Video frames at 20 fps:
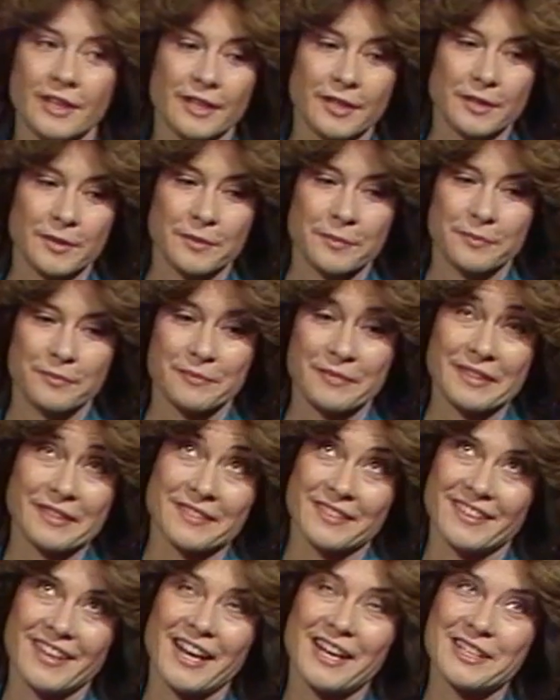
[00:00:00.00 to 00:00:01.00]
um,
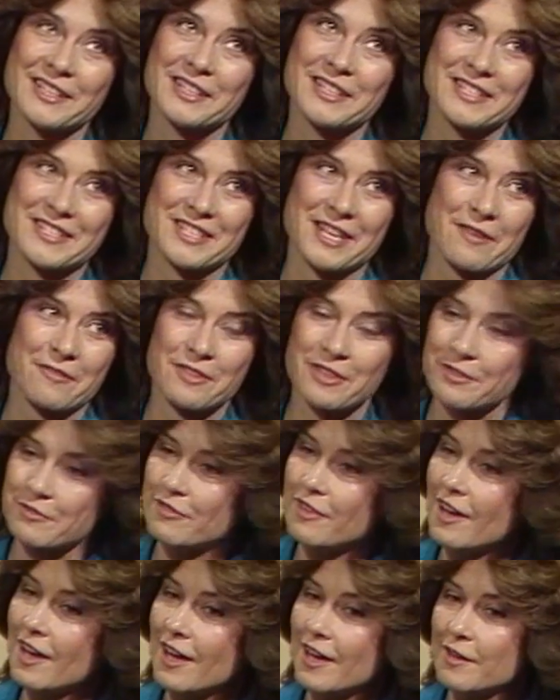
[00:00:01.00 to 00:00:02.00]
in
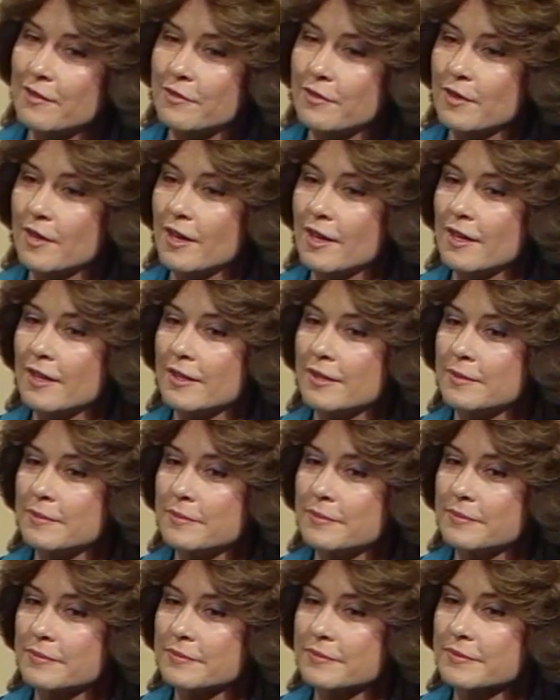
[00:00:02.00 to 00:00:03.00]
1975,
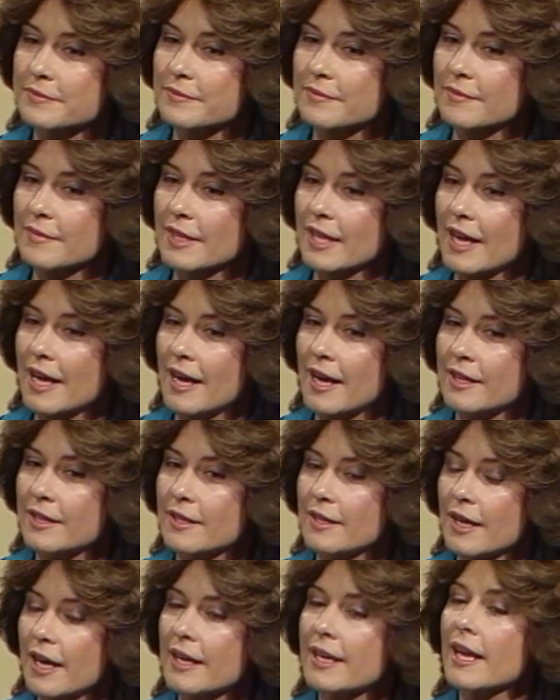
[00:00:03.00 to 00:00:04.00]
um, I,
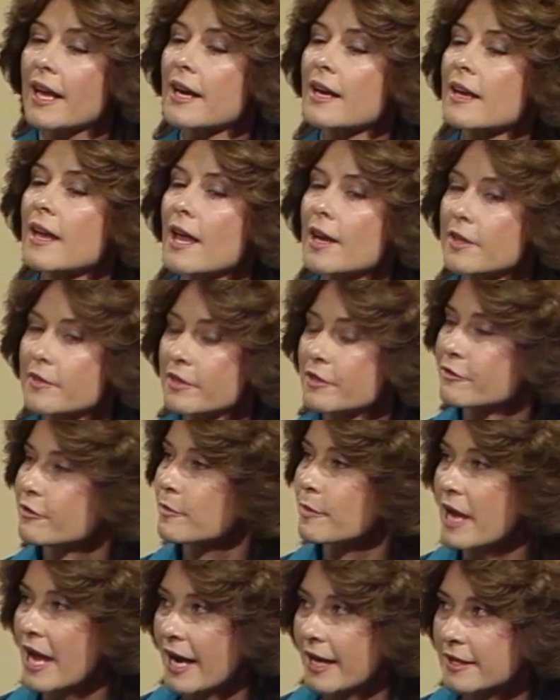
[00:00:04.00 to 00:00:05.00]
I, get a lot of it
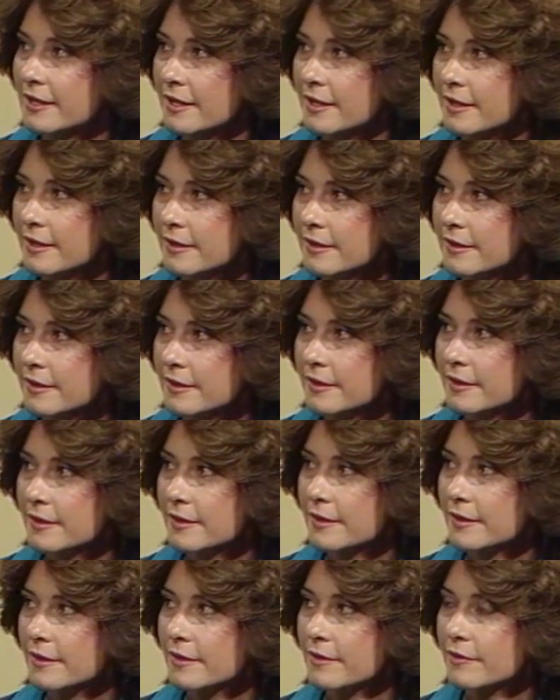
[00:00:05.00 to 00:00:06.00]
from acting
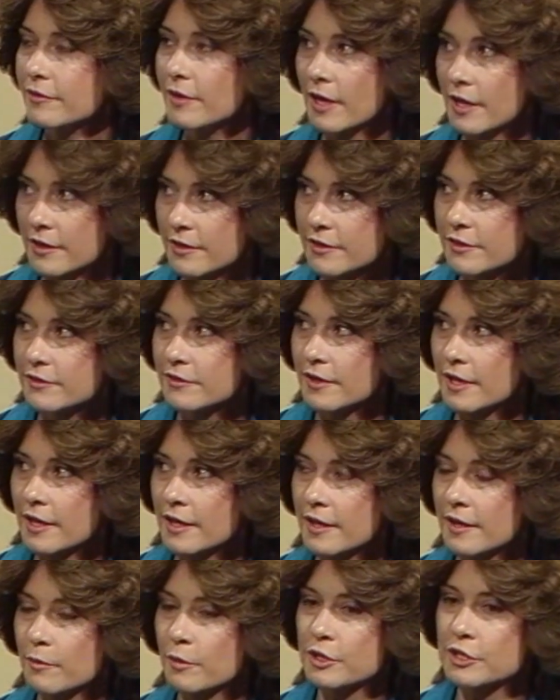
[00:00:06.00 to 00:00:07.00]
funds,
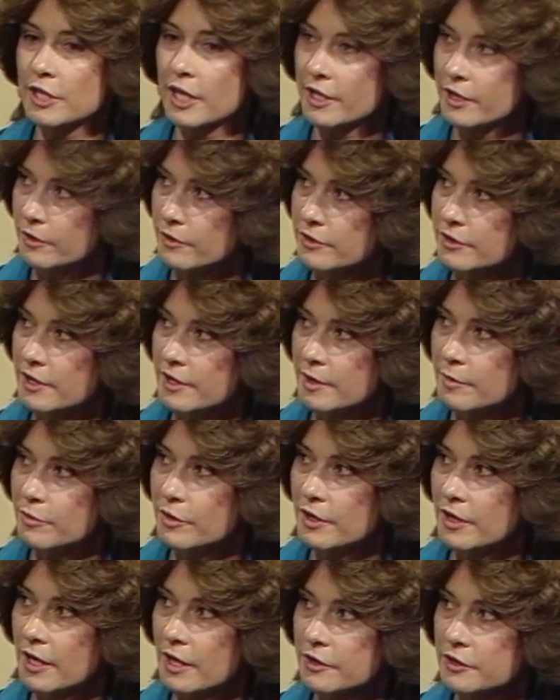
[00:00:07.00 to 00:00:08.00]
uh, which I use in the
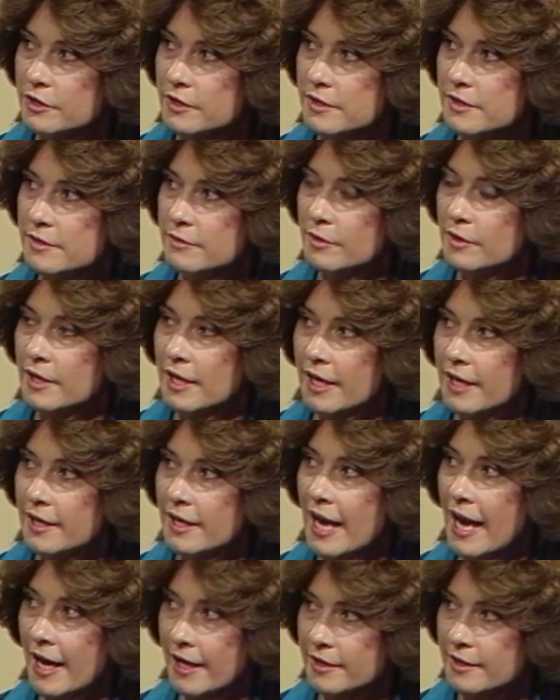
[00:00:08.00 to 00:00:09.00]
productions. When I
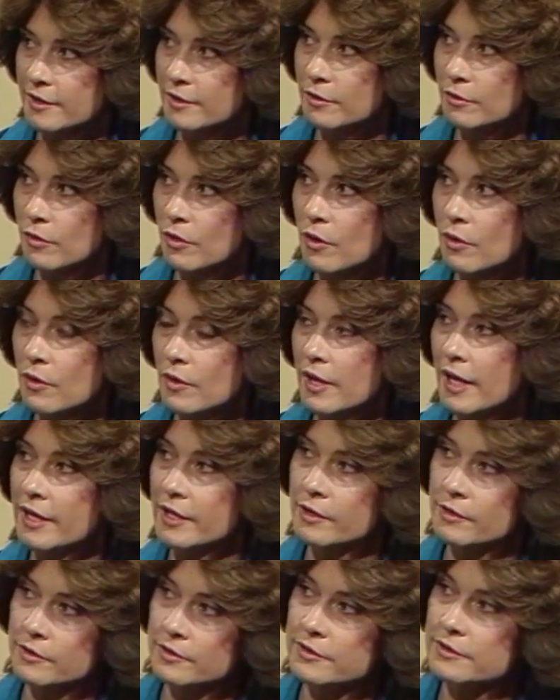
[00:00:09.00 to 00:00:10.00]
act in a role, I
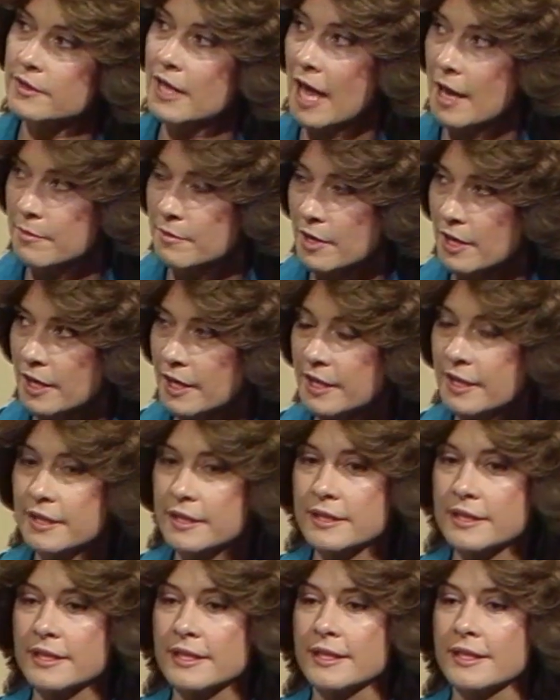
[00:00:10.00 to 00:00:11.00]
use that money.
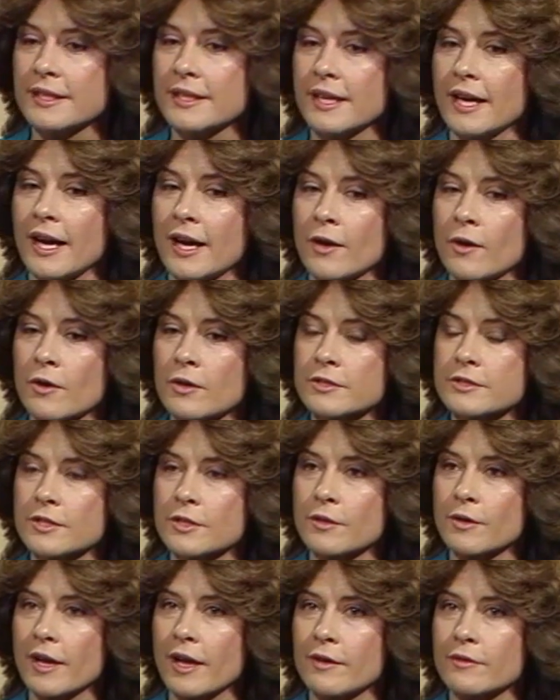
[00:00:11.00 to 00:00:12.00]
I
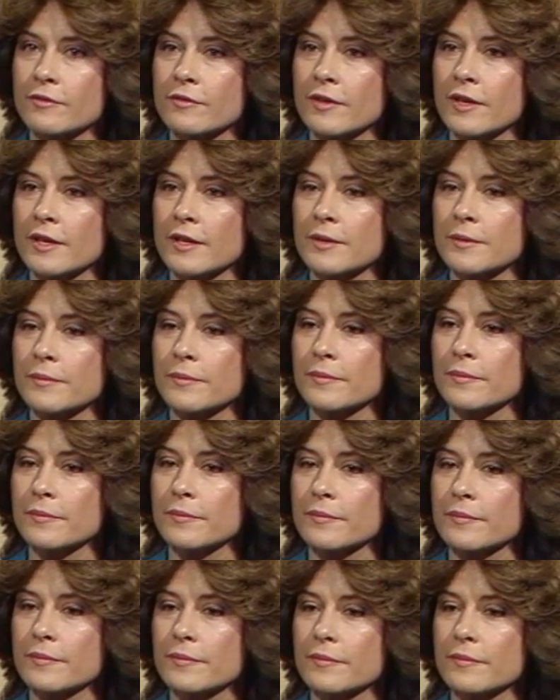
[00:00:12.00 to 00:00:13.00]
also have uh,
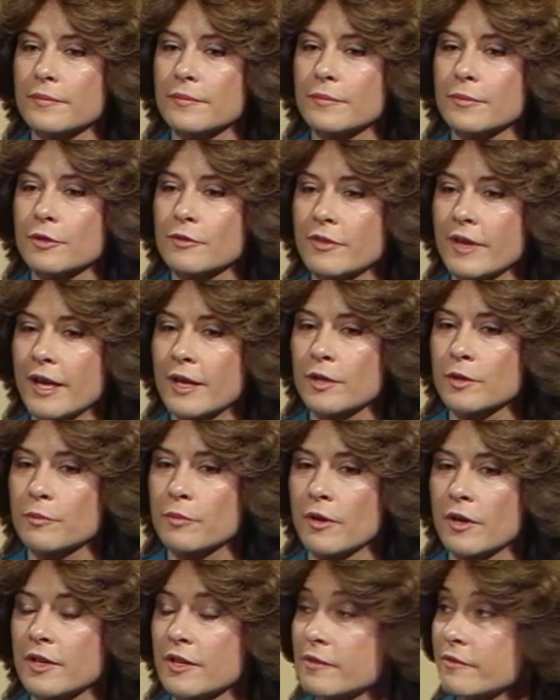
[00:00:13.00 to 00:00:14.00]
prevailed
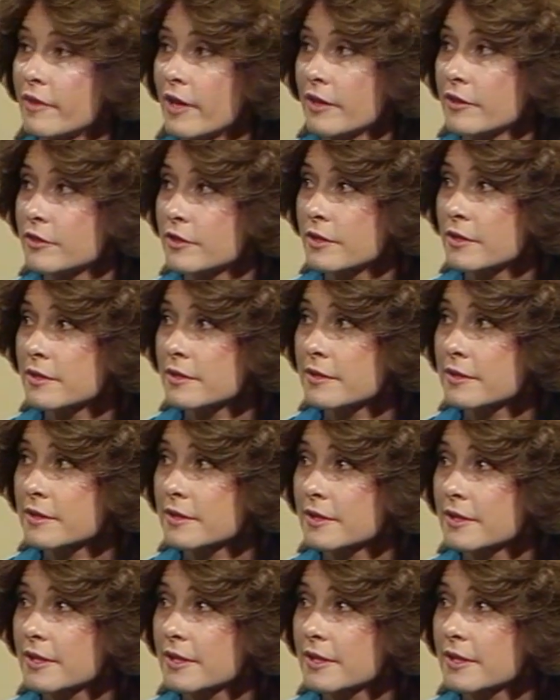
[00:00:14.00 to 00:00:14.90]
upon investors.